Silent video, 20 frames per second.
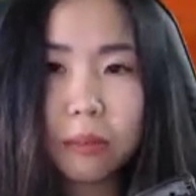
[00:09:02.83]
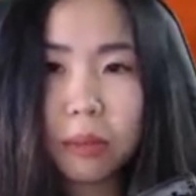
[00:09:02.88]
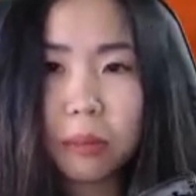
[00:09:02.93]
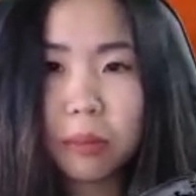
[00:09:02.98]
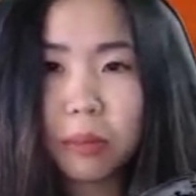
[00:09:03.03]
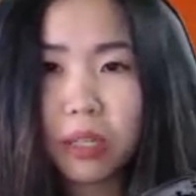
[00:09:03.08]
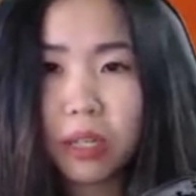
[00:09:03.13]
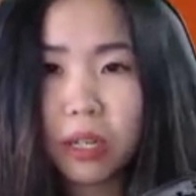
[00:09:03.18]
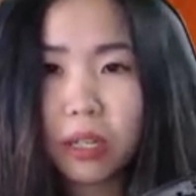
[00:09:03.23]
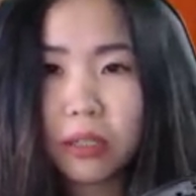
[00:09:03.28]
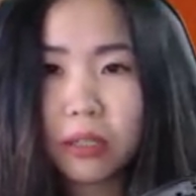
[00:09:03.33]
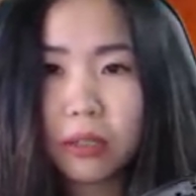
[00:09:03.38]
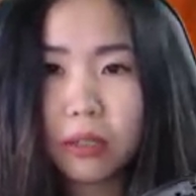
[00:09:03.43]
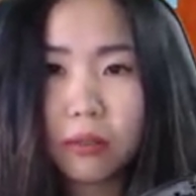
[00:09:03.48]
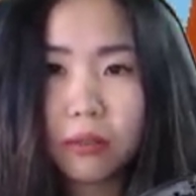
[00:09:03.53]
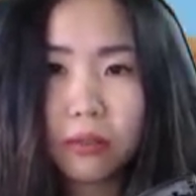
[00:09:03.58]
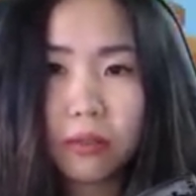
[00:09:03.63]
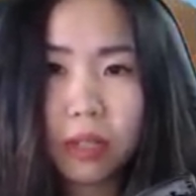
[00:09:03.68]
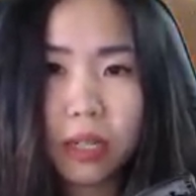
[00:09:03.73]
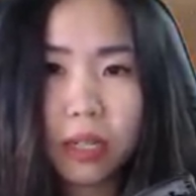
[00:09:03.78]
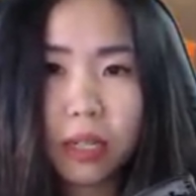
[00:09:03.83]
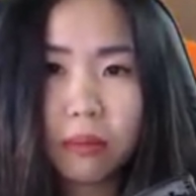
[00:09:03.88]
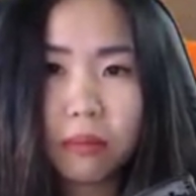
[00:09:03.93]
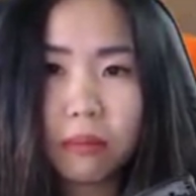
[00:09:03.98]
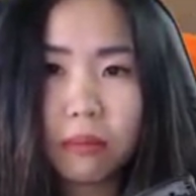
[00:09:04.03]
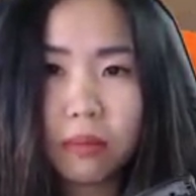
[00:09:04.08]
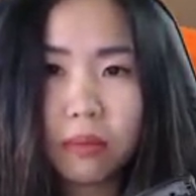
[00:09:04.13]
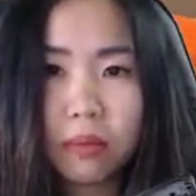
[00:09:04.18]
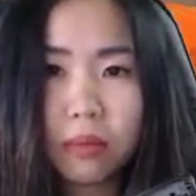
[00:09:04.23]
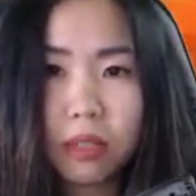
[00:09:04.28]
but because of
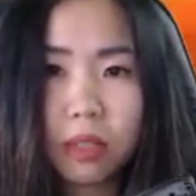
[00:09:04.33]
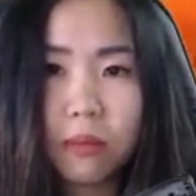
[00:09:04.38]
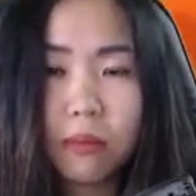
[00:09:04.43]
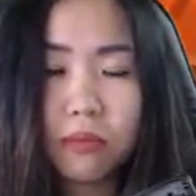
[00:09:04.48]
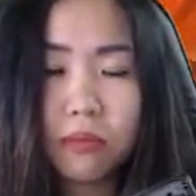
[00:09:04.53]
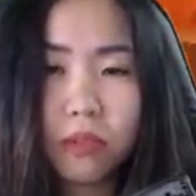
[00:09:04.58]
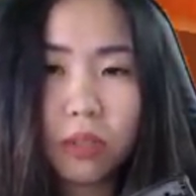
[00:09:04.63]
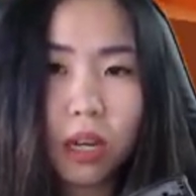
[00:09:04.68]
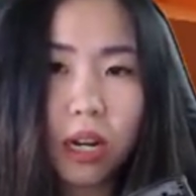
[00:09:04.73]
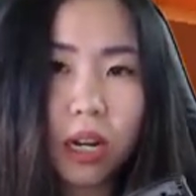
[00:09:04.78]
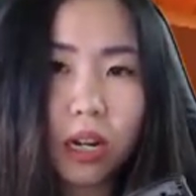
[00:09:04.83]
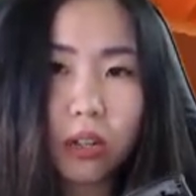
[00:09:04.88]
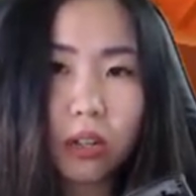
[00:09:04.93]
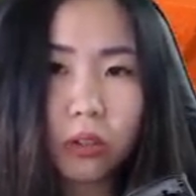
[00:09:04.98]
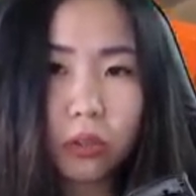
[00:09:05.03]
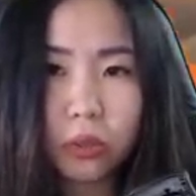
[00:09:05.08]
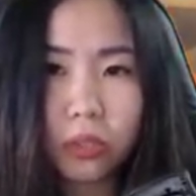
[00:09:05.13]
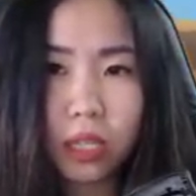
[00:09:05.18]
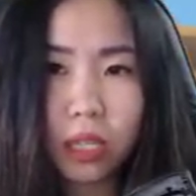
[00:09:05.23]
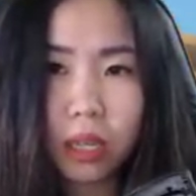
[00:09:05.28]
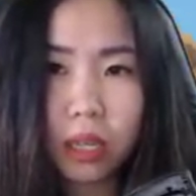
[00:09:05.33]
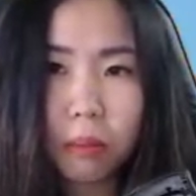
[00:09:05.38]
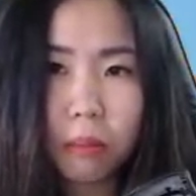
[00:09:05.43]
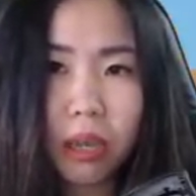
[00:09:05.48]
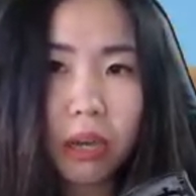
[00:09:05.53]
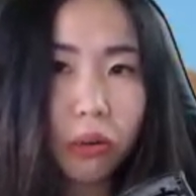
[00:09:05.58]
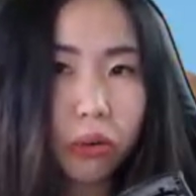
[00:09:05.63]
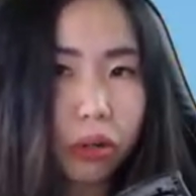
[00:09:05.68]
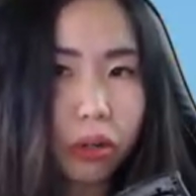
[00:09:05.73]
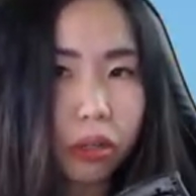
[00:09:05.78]
Steam VR using
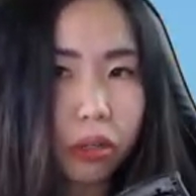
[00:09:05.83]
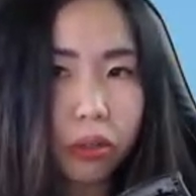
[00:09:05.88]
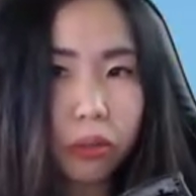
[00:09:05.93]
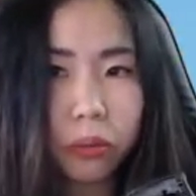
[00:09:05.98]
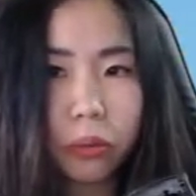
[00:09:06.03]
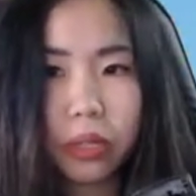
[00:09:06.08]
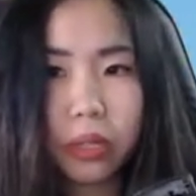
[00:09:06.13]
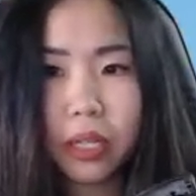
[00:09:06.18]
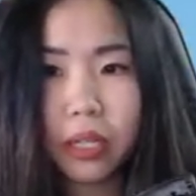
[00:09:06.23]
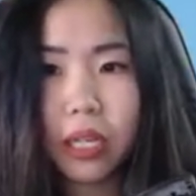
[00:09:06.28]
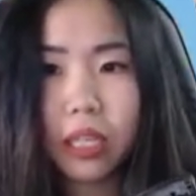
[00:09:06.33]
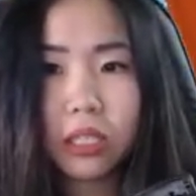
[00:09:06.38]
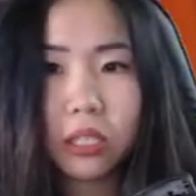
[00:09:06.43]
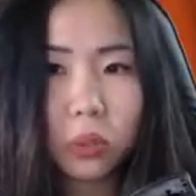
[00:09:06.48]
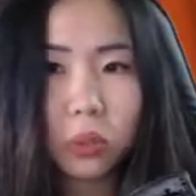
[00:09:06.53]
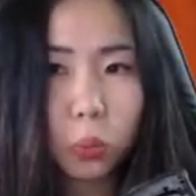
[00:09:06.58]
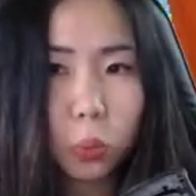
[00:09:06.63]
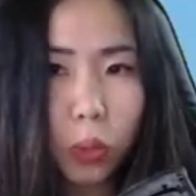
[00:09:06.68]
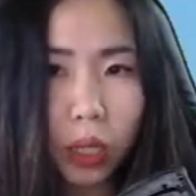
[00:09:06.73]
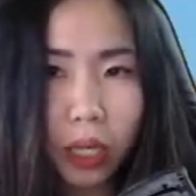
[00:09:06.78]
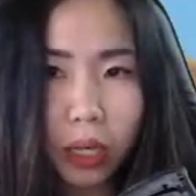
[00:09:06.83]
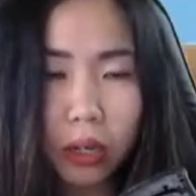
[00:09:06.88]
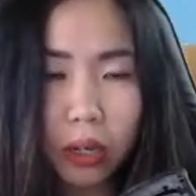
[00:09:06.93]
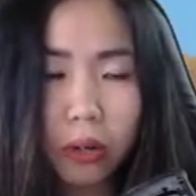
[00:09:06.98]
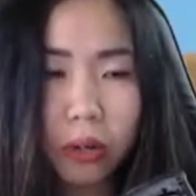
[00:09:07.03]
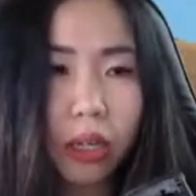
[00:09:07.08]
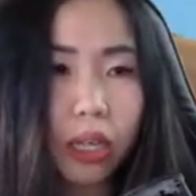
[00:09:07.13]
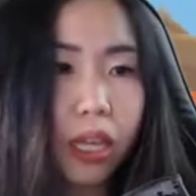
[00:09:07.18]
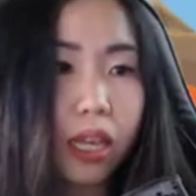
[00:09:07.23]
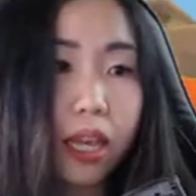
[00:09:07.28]
mirroring as
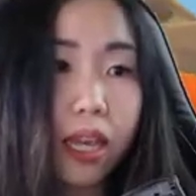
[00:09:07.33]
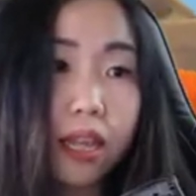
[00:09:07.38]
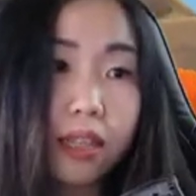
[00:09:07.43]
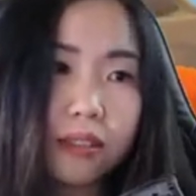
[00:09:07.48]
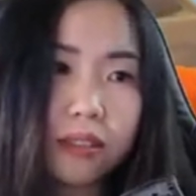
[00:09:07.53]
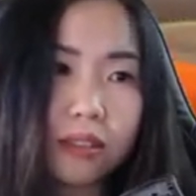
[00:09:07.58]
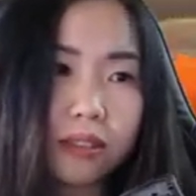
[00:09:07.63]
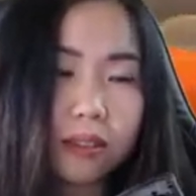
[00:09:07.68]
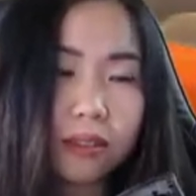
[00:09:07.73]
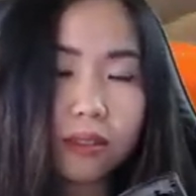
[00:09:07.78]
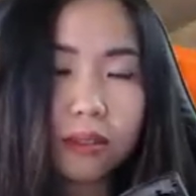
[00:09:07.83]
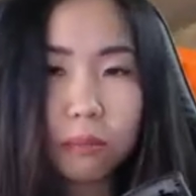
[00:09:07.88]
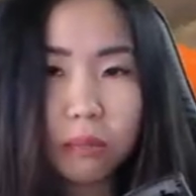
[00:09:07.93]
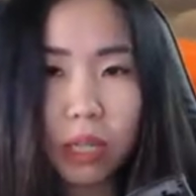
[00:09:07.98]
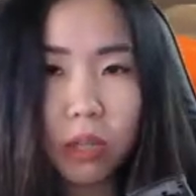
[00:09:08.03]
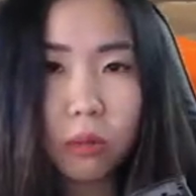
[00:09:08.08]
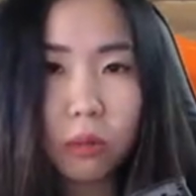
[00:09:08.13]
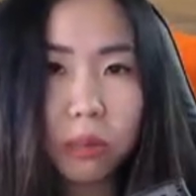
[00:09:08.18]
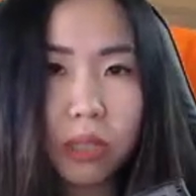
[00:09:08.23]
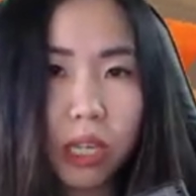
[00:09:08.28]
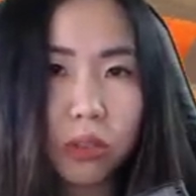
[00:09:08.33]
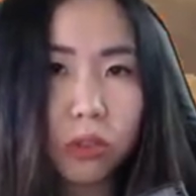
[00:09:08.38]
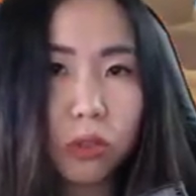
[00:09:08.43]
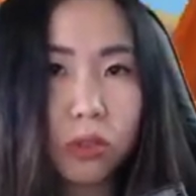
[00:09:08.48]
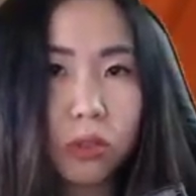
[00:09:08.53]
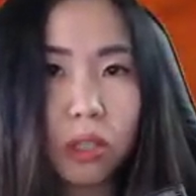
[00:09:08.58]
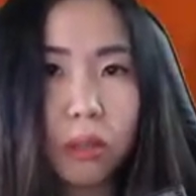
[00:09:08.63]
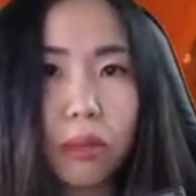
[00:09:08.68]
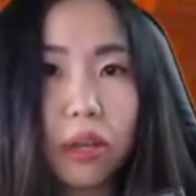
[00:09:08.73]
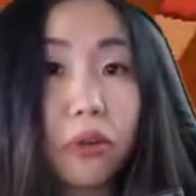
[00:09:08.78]
well, and my OBS
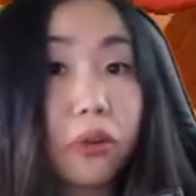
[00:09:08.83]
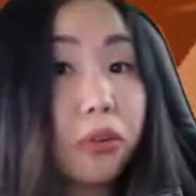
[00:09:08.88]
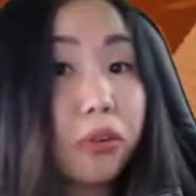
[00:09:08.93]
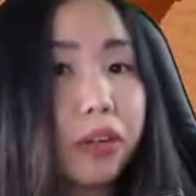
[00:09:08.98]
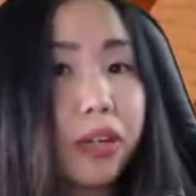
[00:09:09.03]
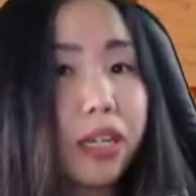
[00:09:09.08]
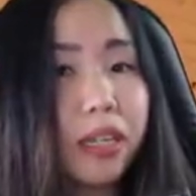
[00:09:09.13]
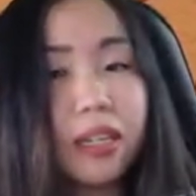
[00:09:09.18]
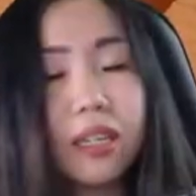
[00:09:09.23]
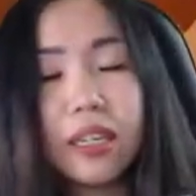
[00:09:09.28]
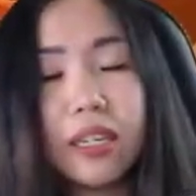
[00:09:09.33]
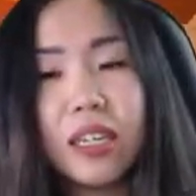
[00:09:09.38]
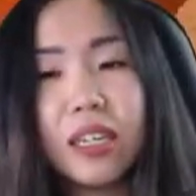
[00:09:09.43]
using mirroring,